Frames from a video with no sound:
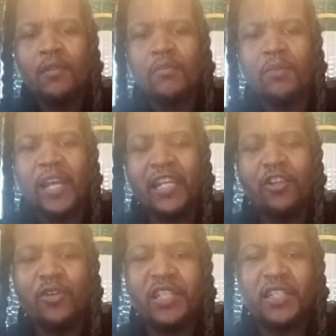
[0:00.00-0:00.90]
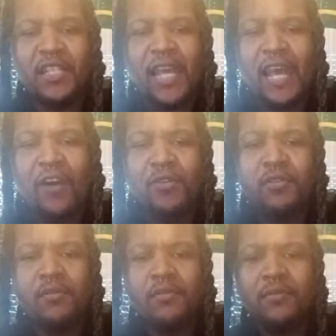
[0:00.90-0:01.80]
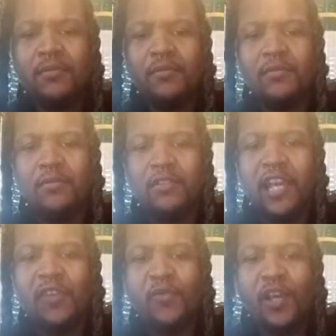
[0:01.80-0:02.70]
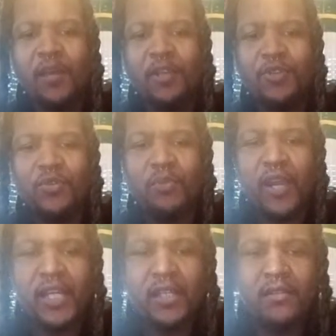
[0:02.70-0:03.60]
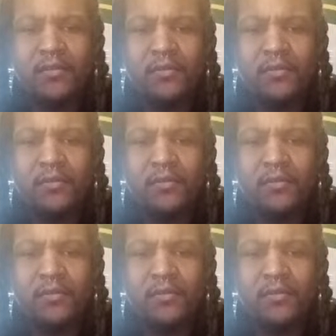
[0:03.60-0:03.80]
Brandy Lewis is in the house. Thank you for coming through, Brandy.